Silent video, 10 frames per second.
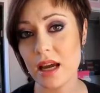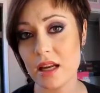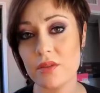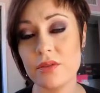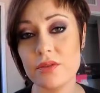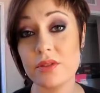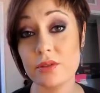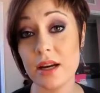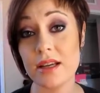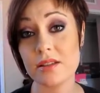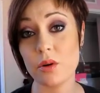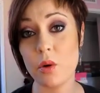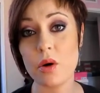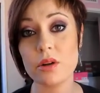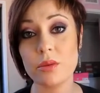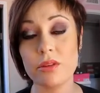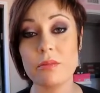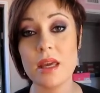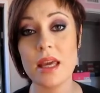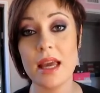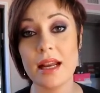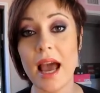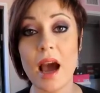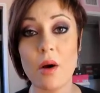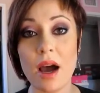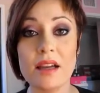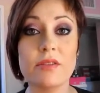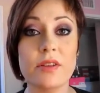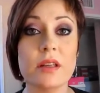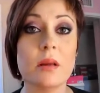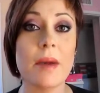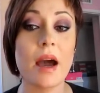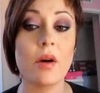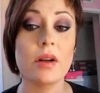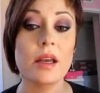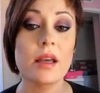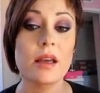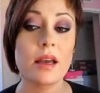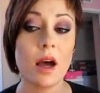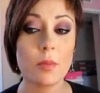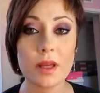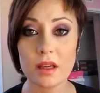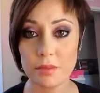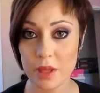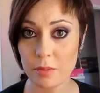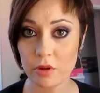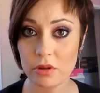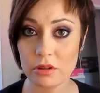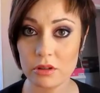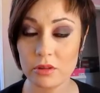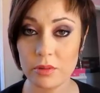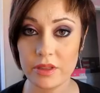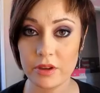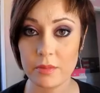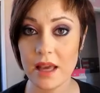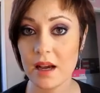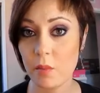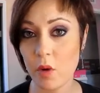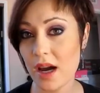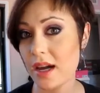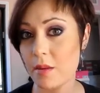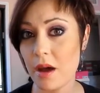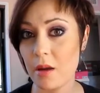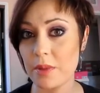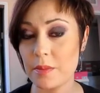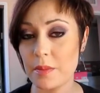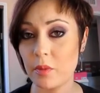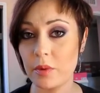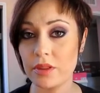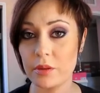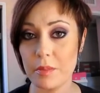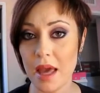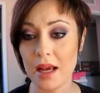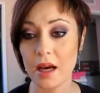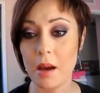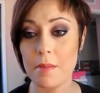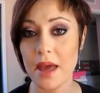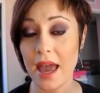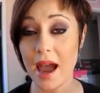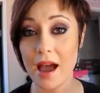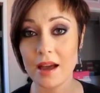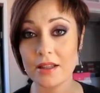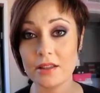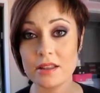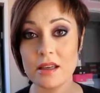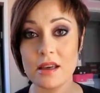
kind of strikes a chord with me and how I feel about helping people with their makeup, why I'm helping people with their makeup, and